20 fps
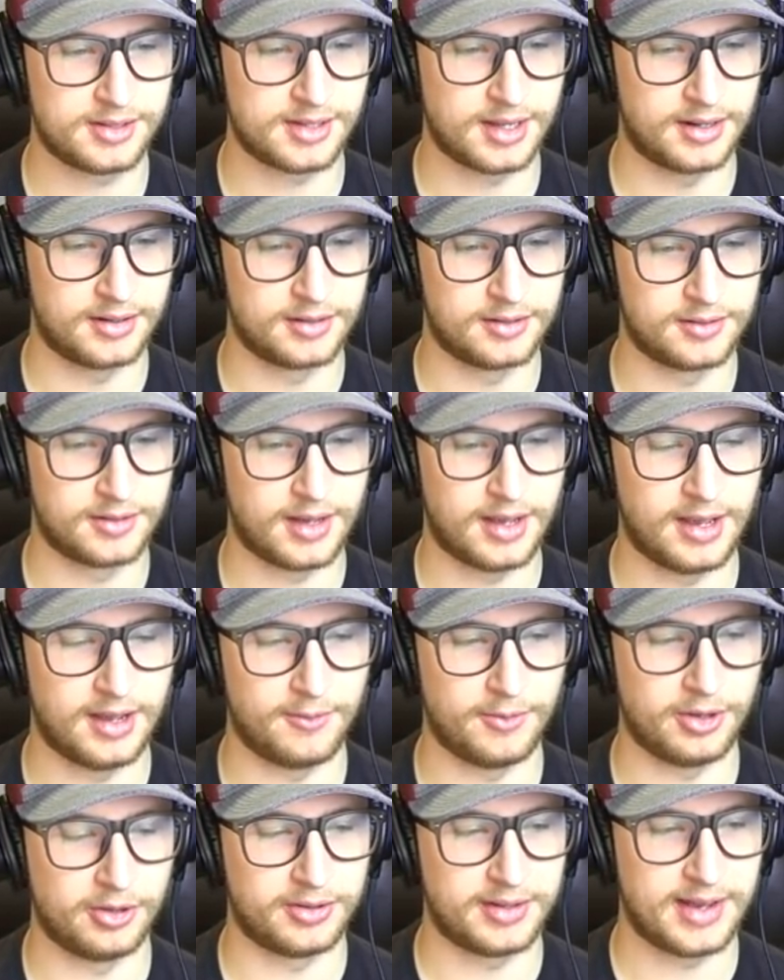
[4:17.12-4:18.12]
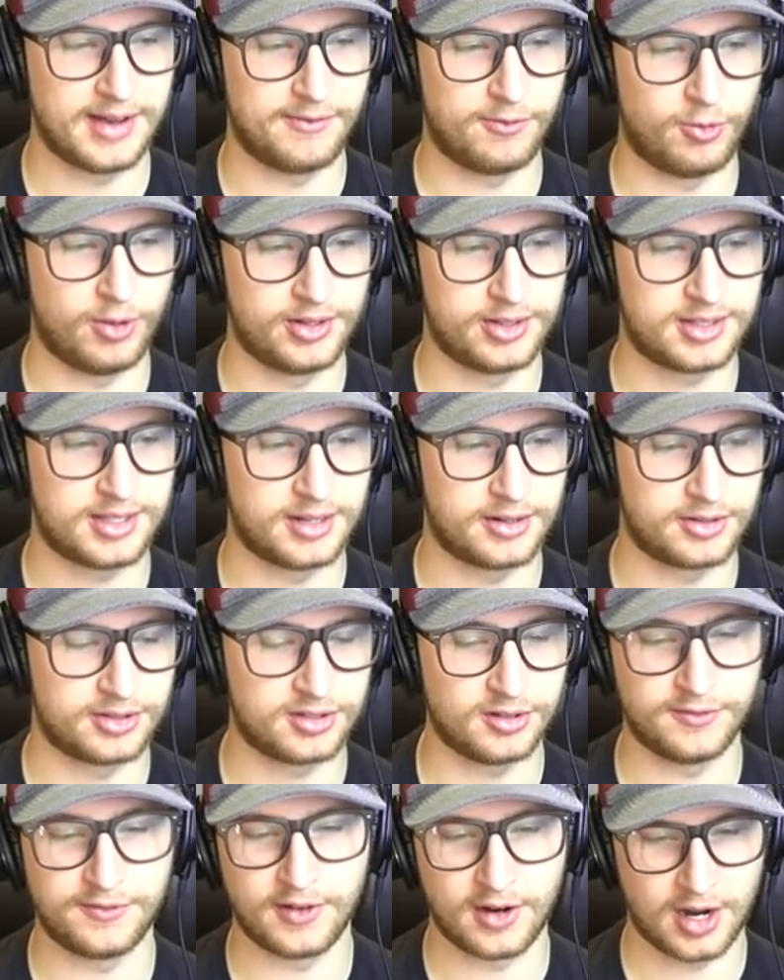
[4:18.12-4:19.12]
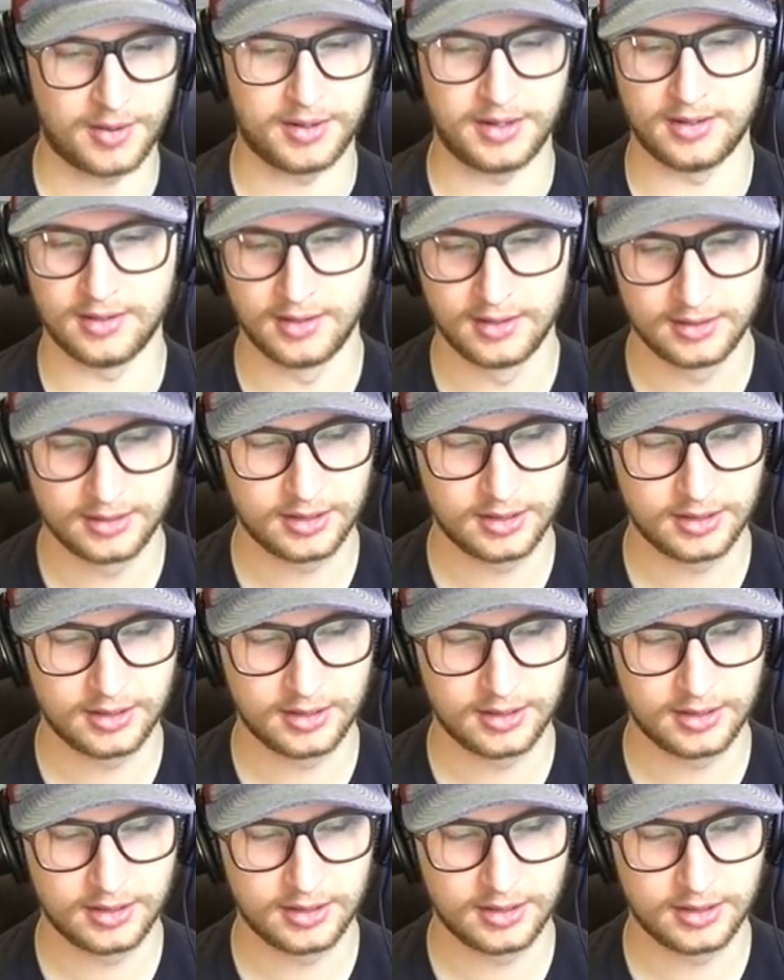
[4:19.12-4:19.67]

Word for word: center, and we only have one center so far. I mean,